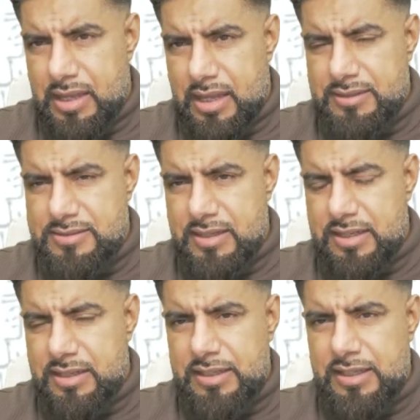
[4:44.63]
And
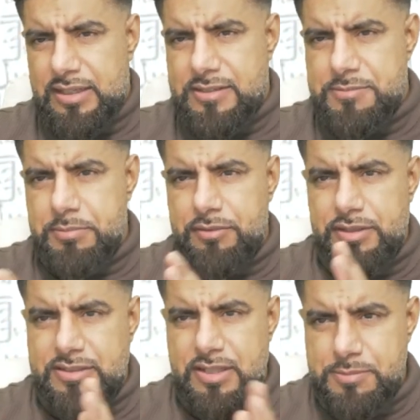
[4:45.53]
Zachariah is
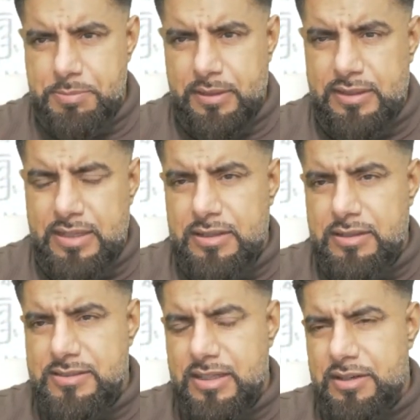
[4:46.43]
Mary's husband,
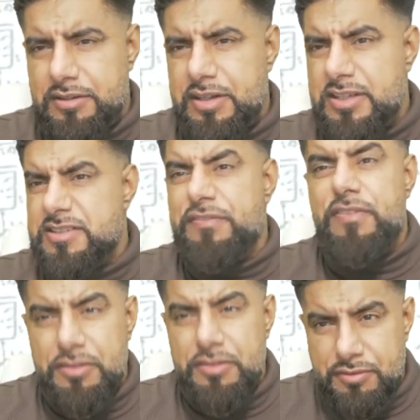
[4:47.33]
and Zachariah is the
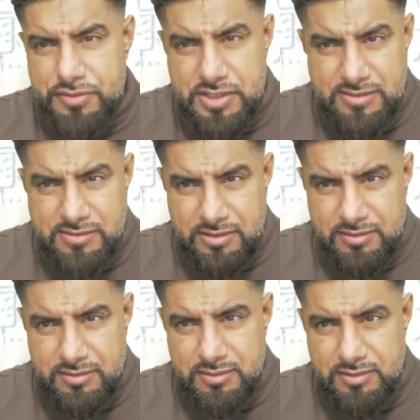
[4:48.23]
father of
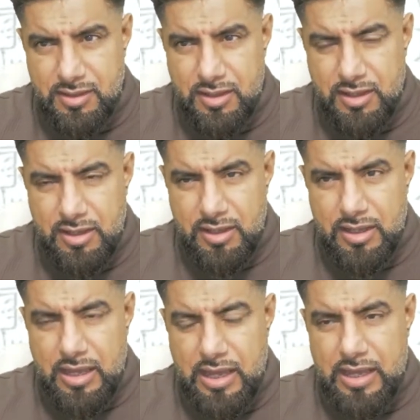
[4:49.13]
Jesus.
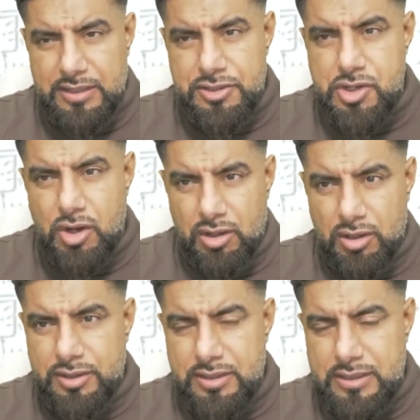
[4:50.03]
And
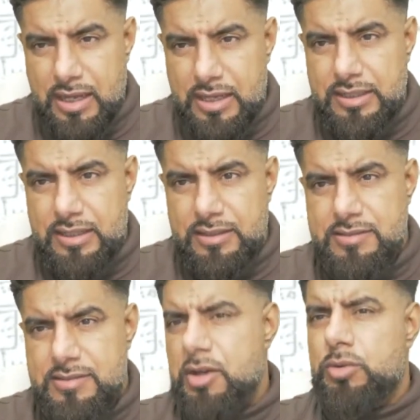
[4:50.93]
John, Yahya,
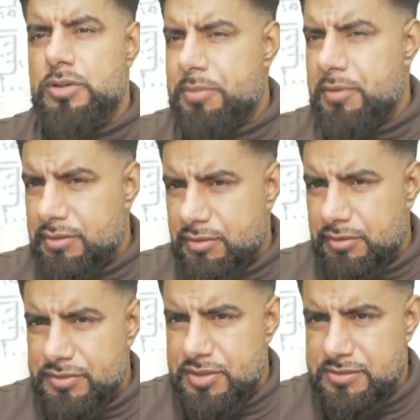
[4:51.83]
is the older brother
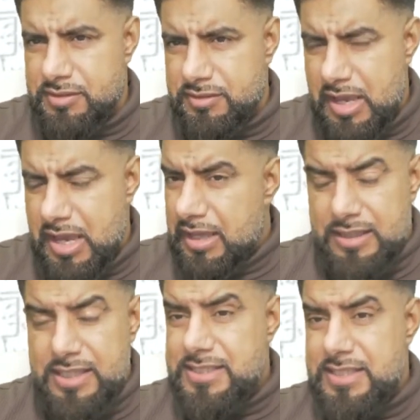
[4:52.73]
of Jesus.
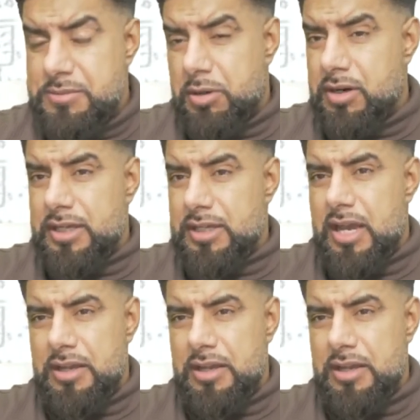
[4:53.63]
This is what I